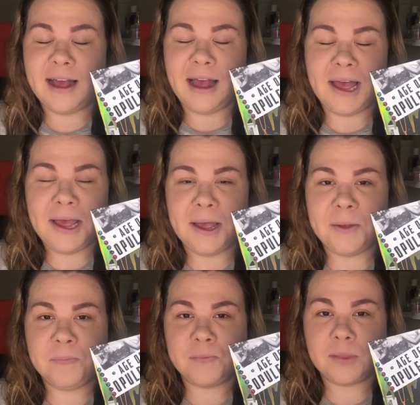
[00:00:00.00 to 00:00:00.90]

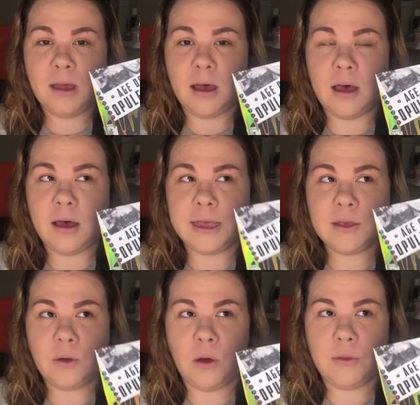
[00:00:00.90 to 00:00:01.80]
I
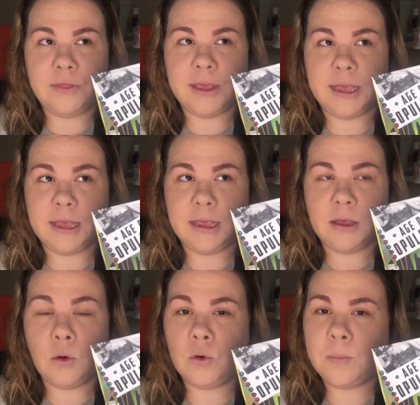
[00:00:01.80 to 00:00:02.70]
got the
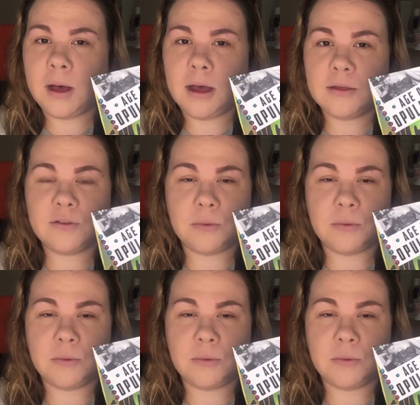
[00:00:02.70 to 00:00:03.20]
hall pass,